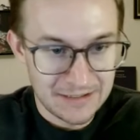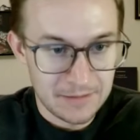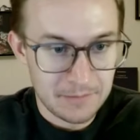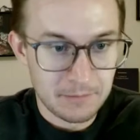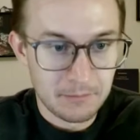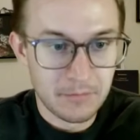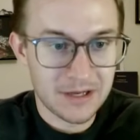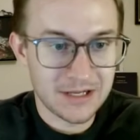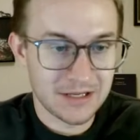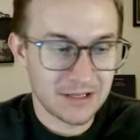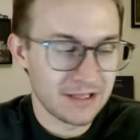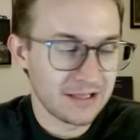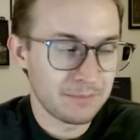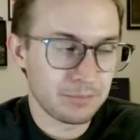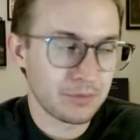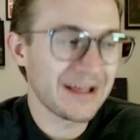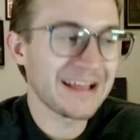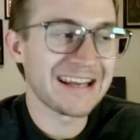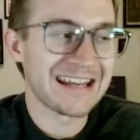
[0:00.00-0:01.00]

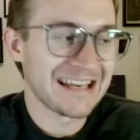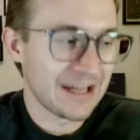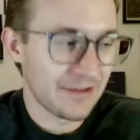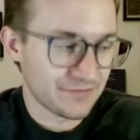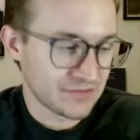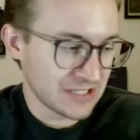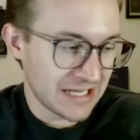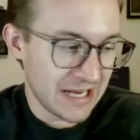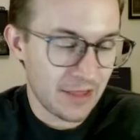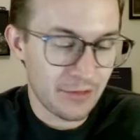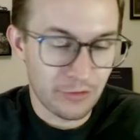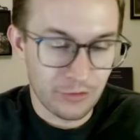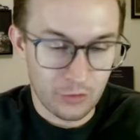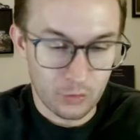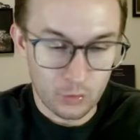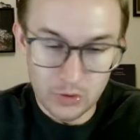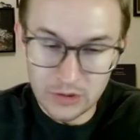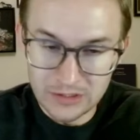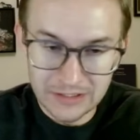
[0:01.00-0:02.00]
enough together to
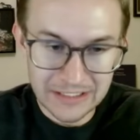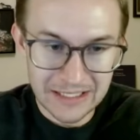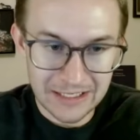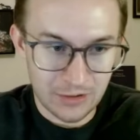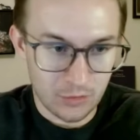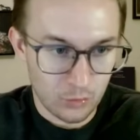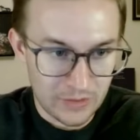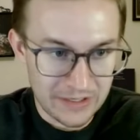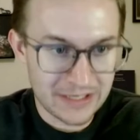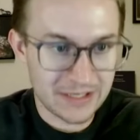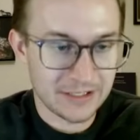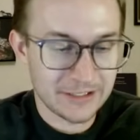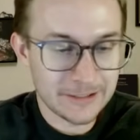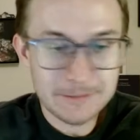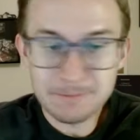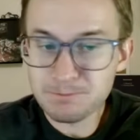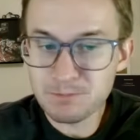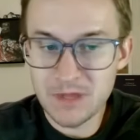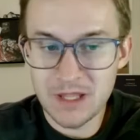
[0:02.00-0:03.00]
really get a read
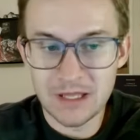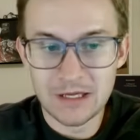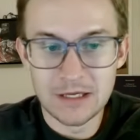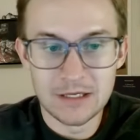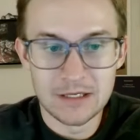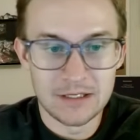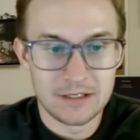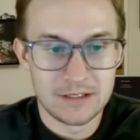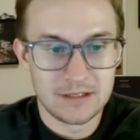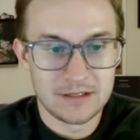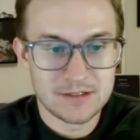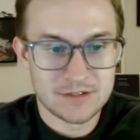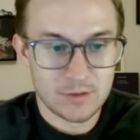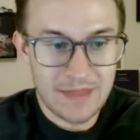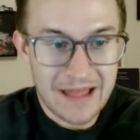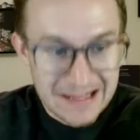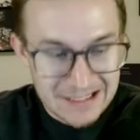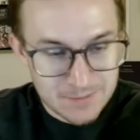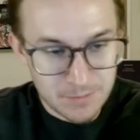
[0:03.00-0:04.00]
on. So
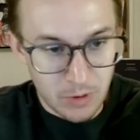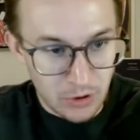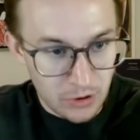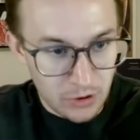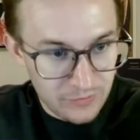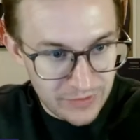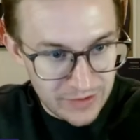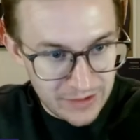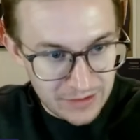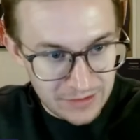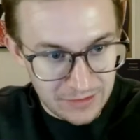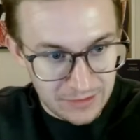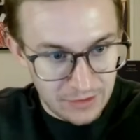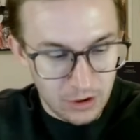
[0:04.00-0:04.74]
that's part of it.